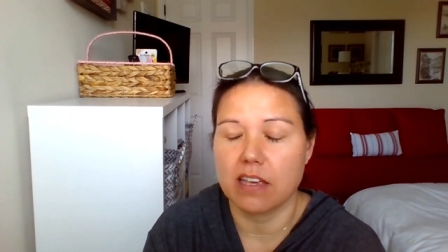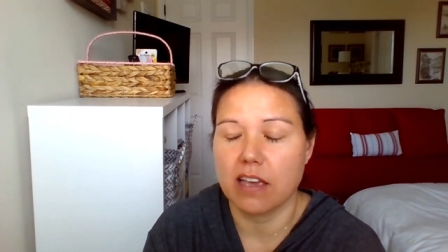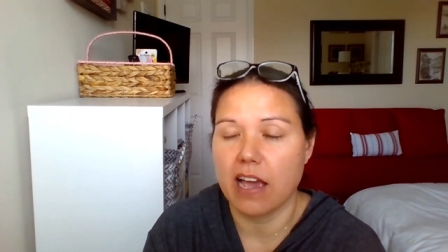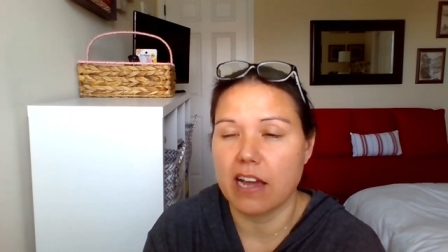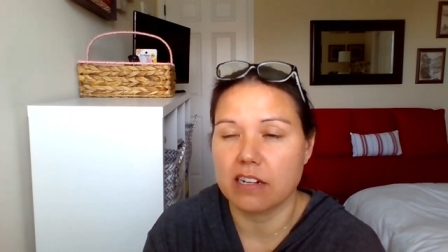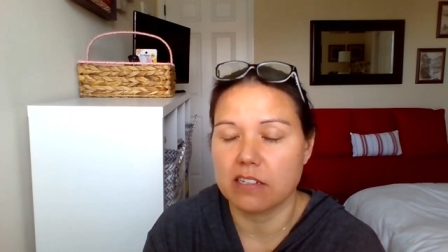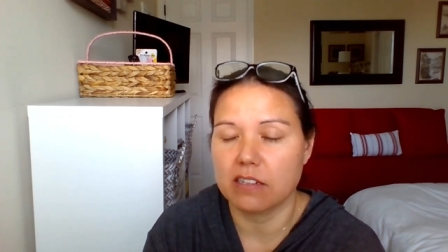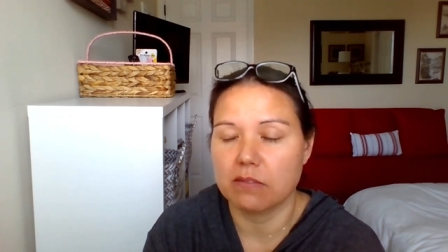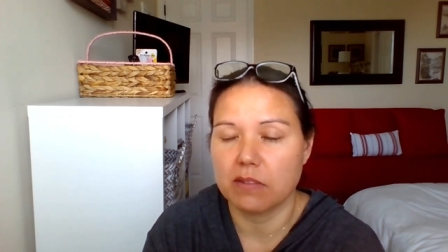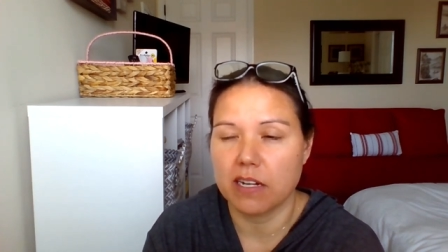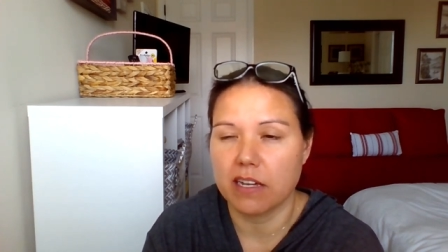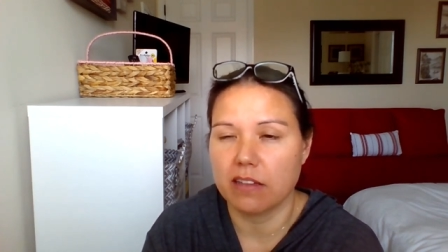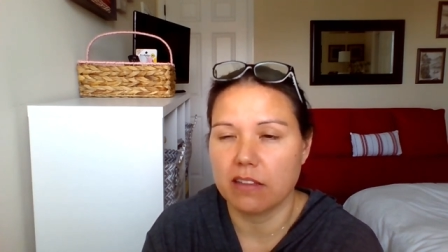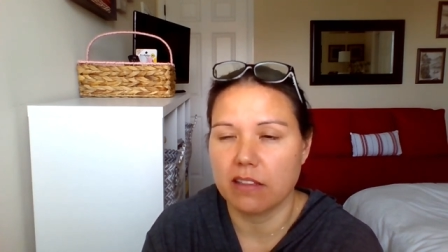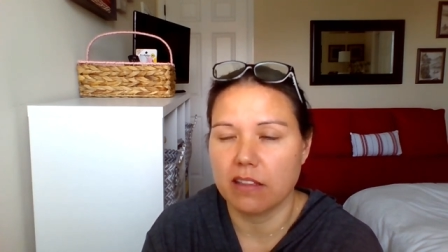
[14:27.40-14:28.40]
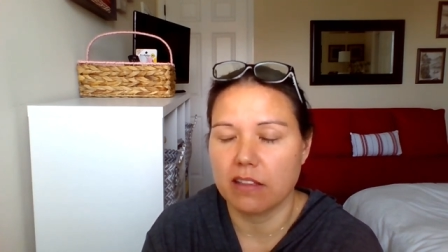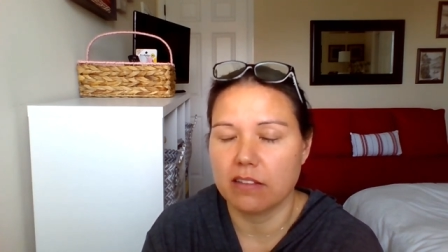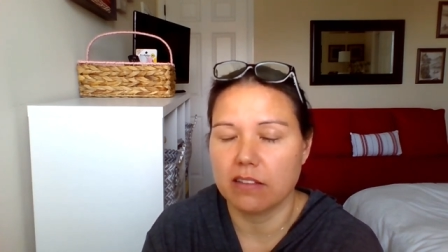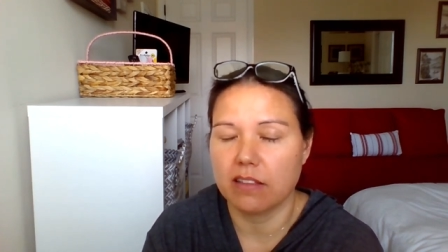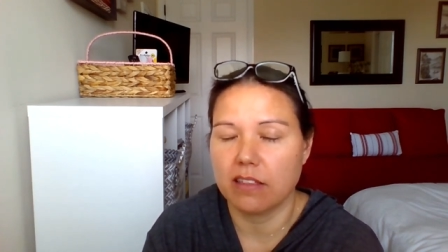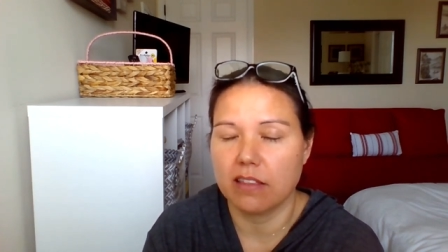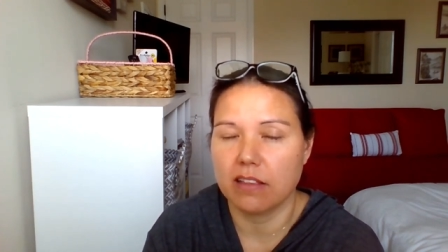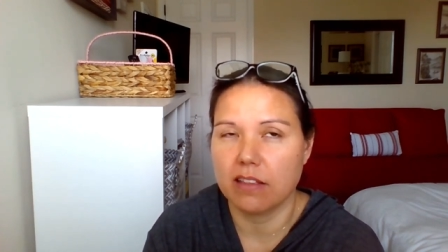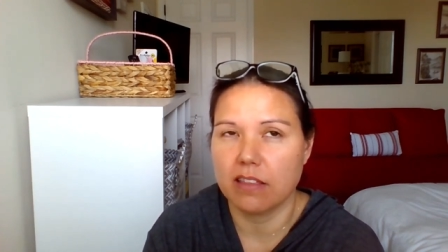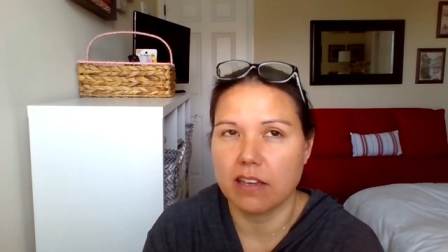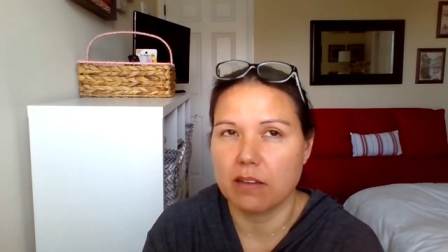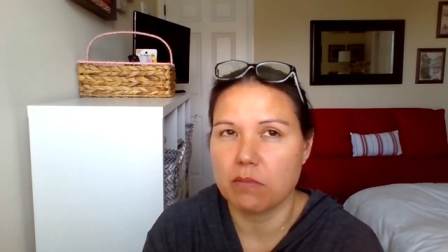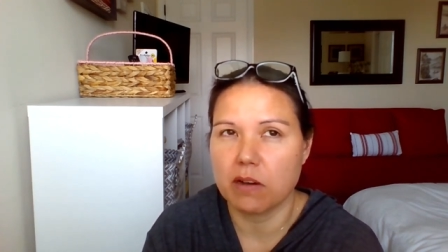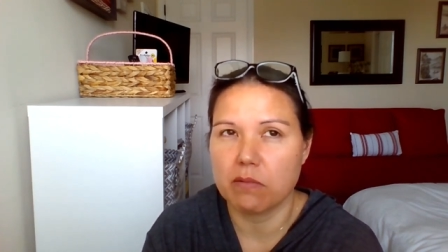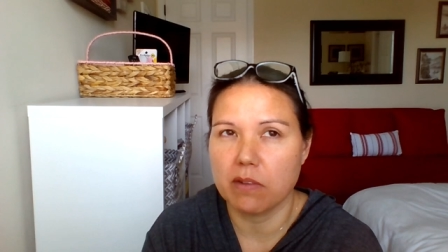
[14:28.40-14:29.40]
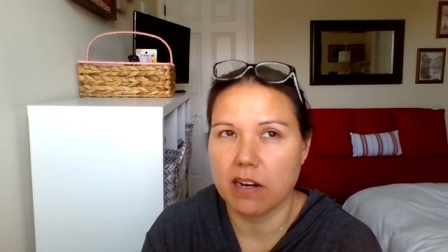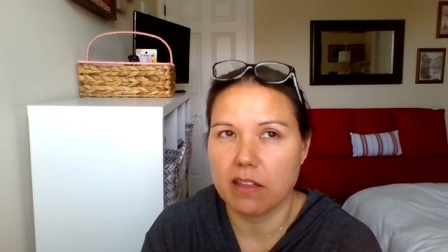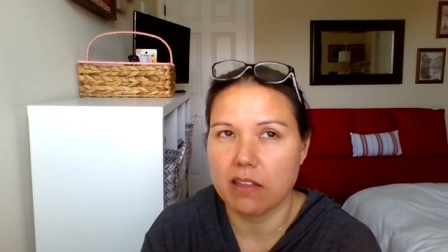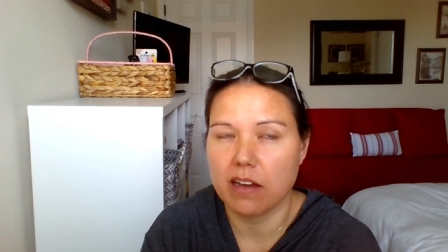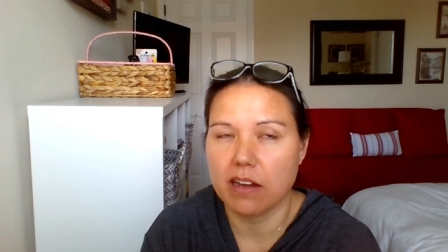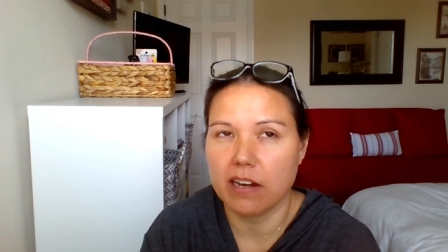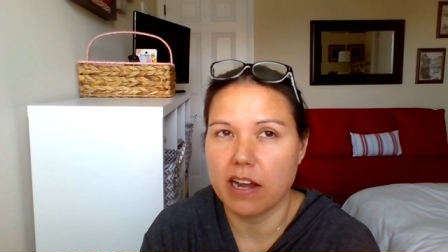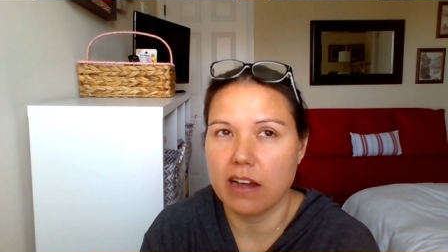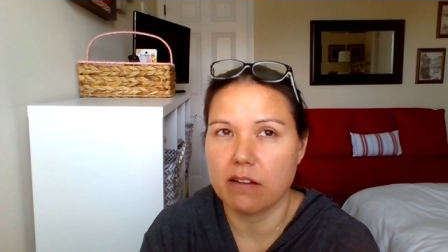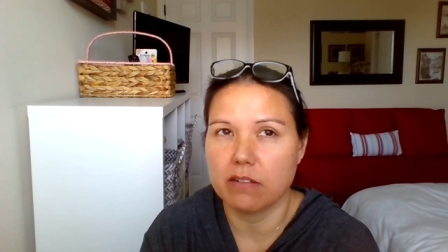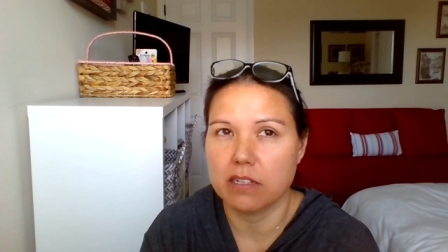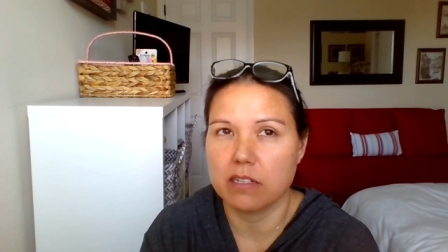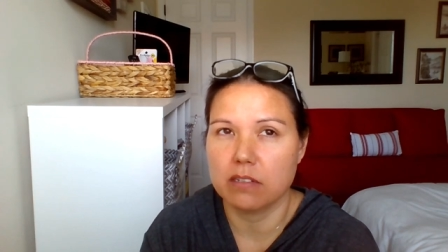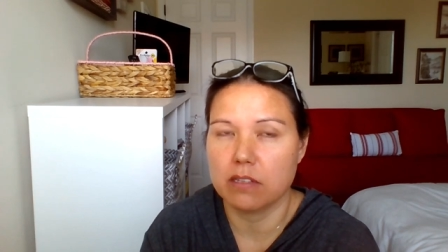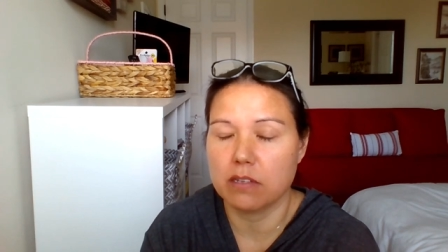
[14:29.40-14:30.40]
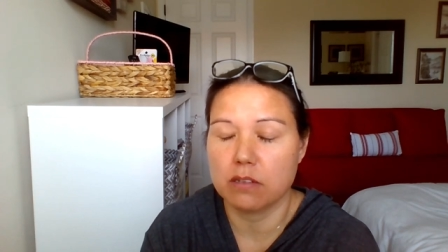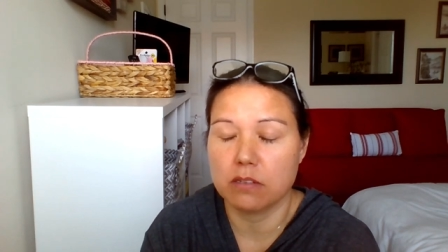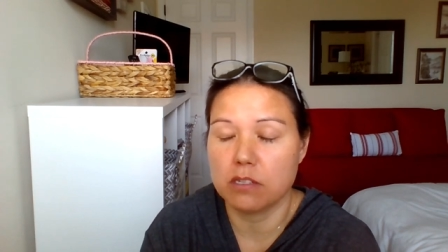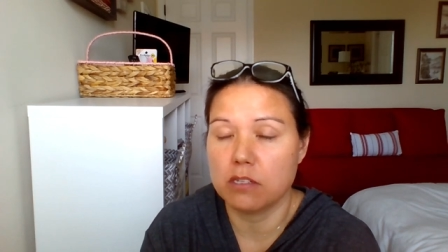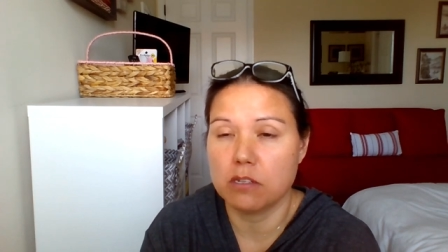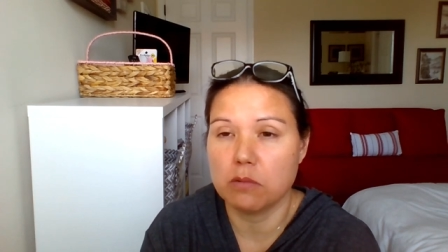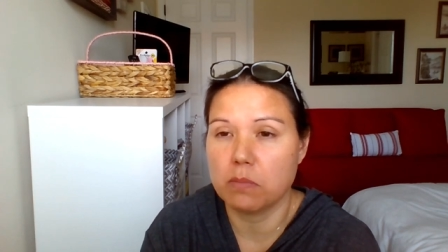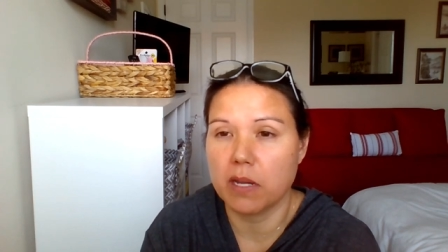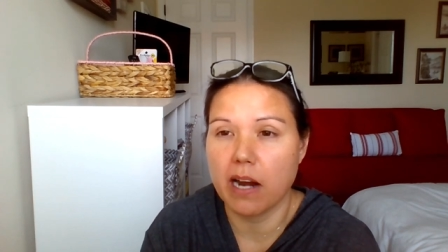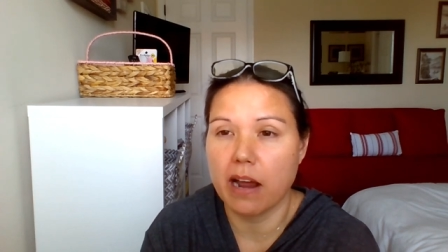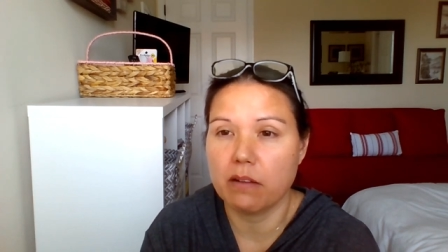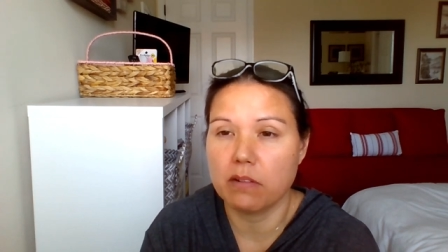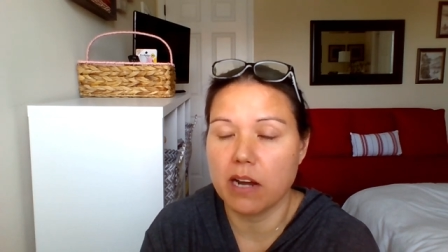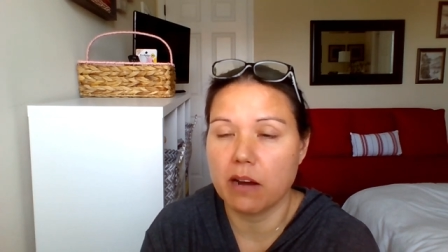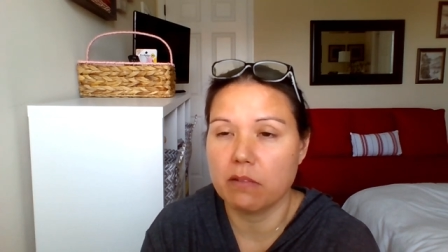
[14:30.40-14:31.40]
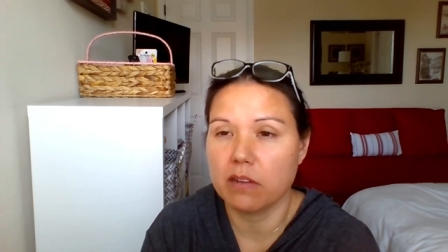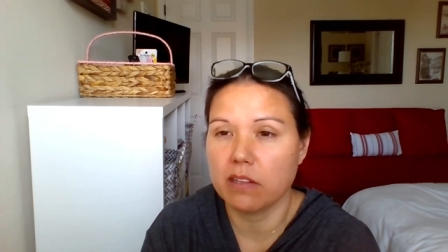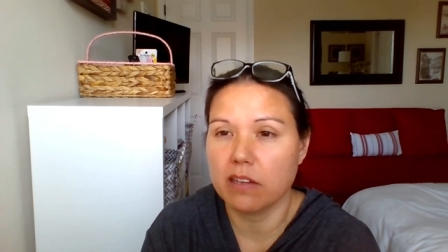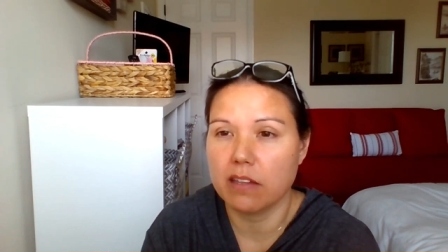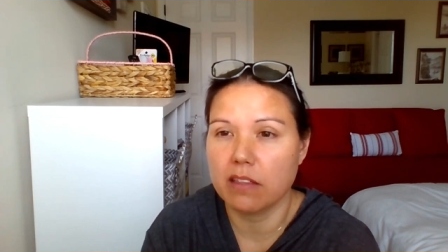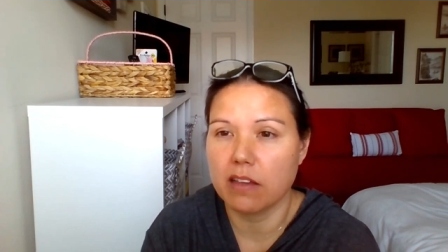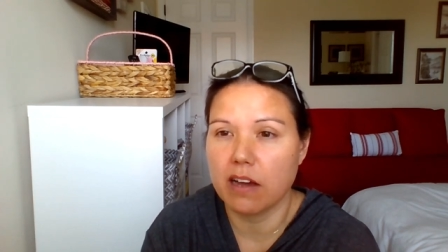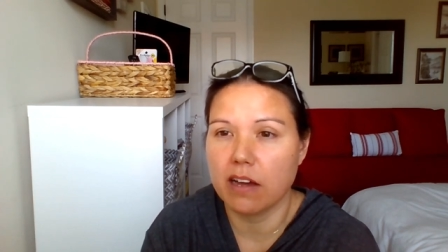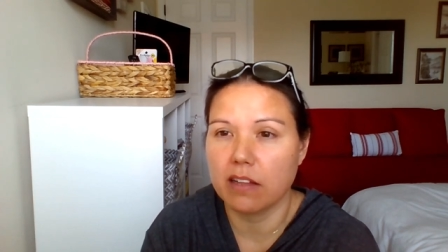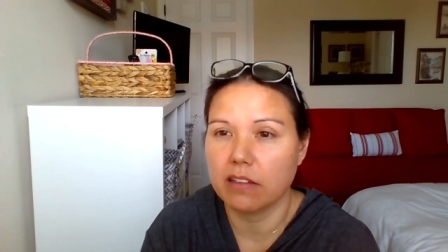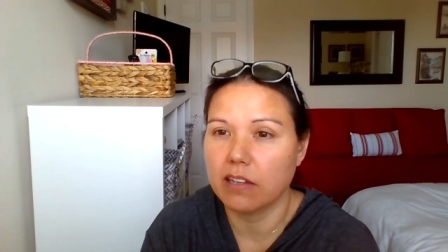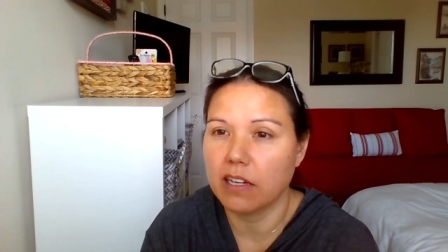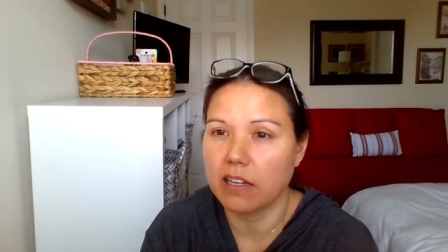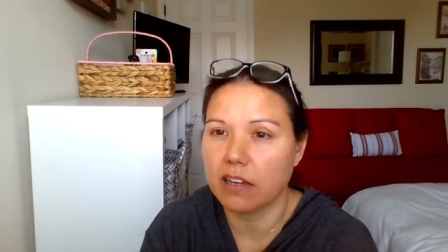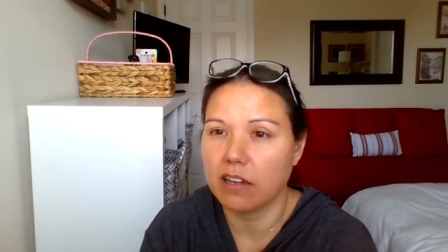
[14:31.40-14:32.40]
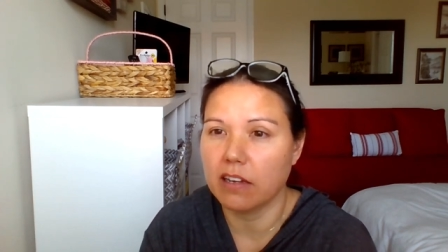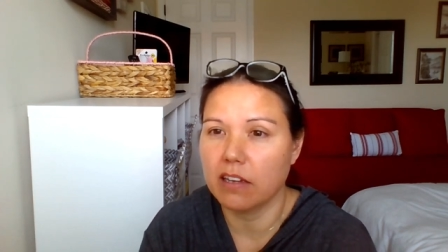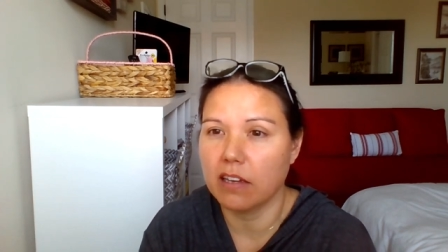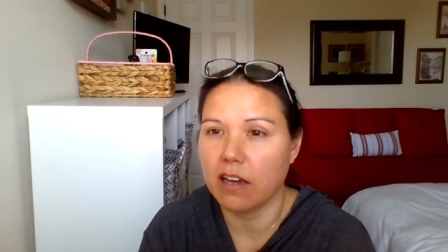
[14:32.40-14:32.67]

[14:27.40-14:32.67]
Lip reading: actually, when I think about what I thought now, it's stupid. I really thought, like,